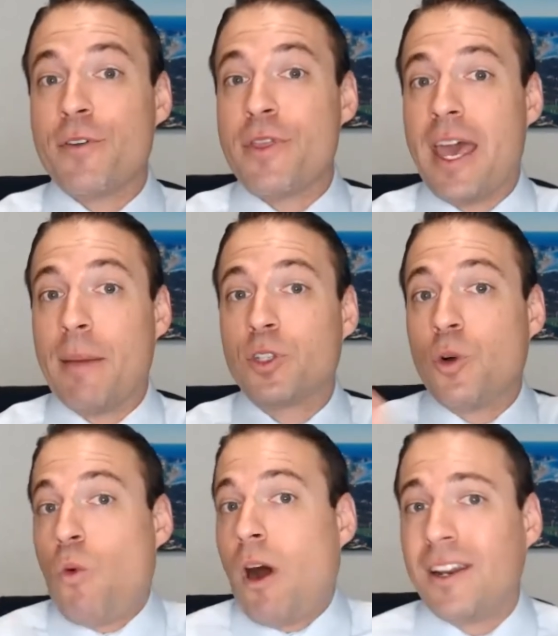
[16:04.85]
them to
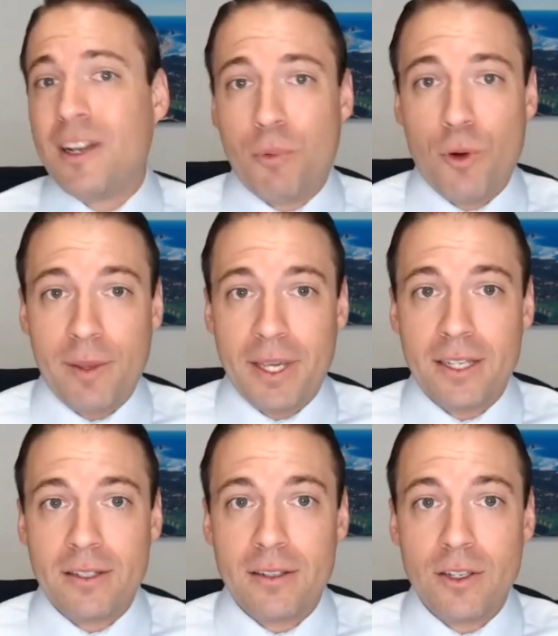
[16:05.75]
want an
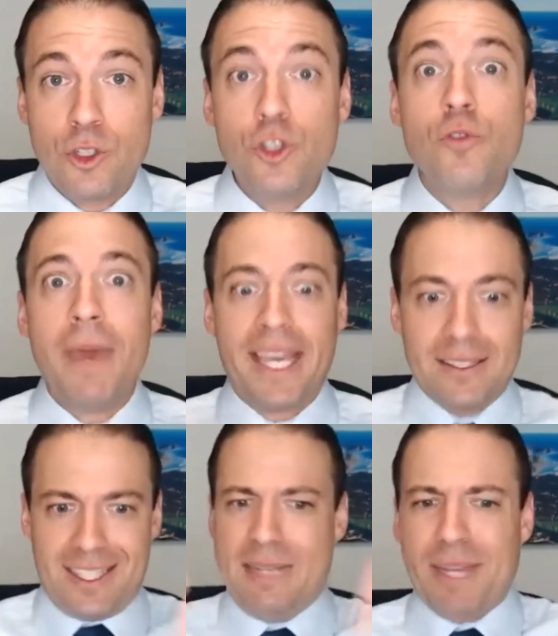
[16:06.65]
appointment? Do you make it
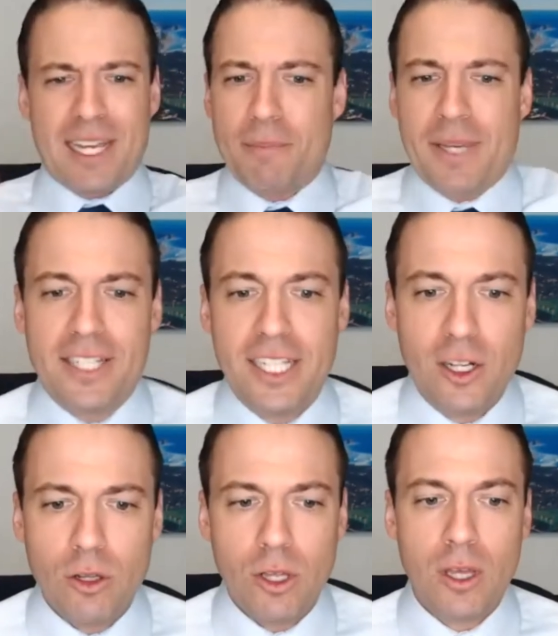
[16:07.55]
seem like a big
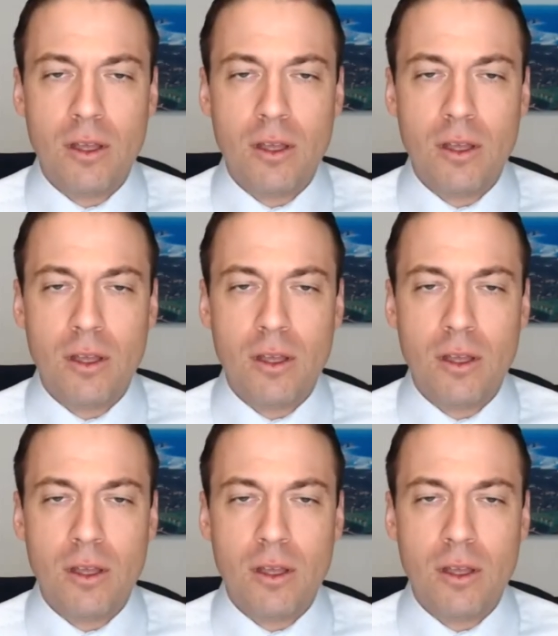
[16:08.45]
deal?